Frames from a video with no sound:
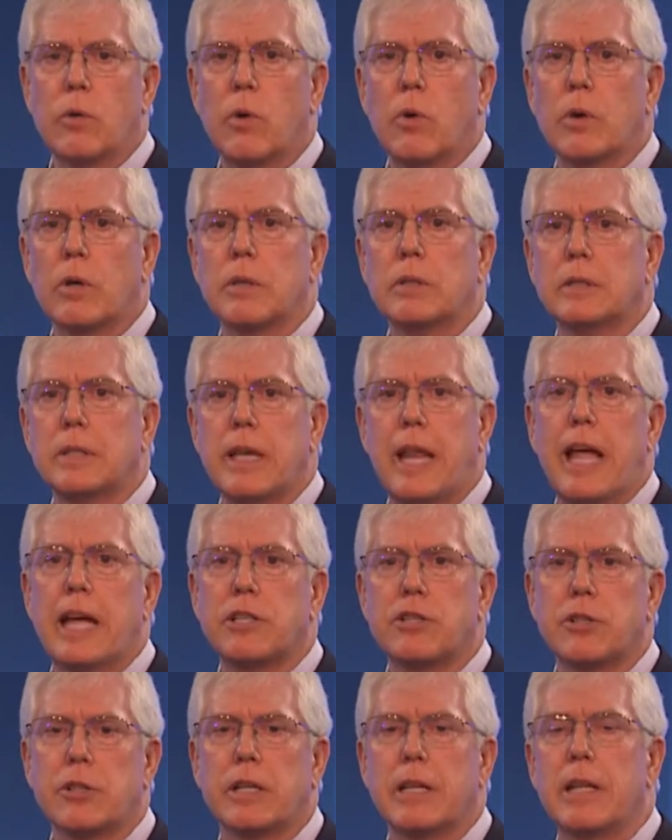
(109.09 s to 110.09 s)
or
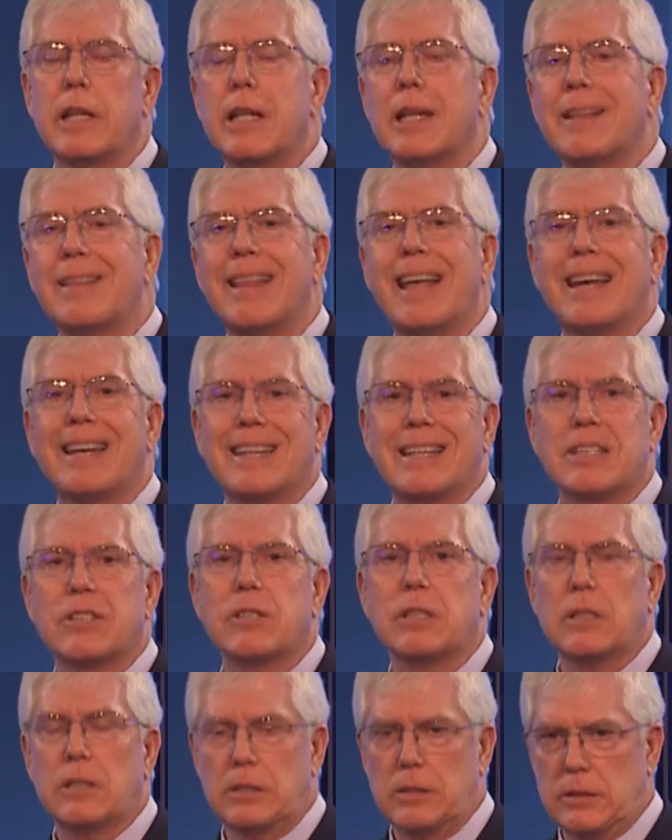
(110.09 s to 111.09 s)
nationally, that
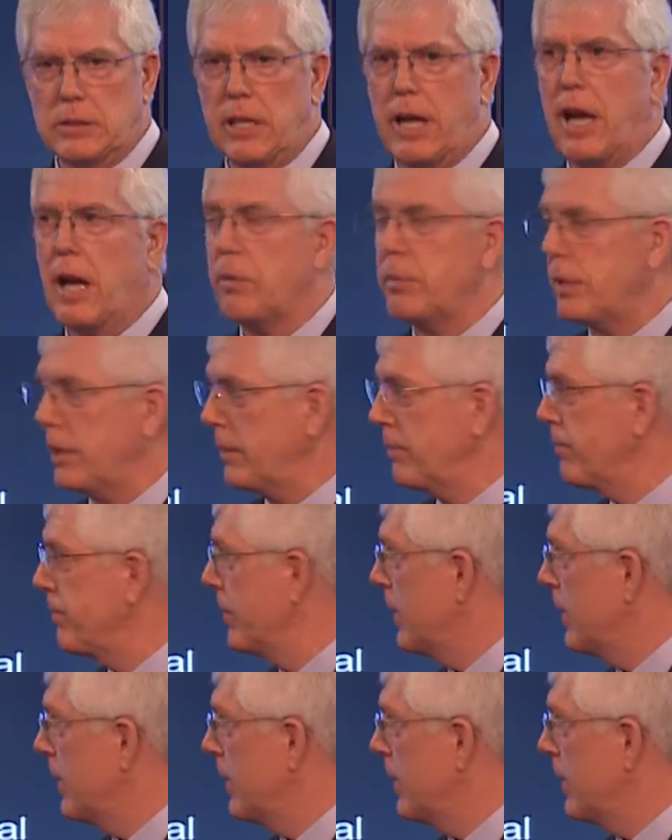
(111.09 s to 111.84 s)
is lobbying.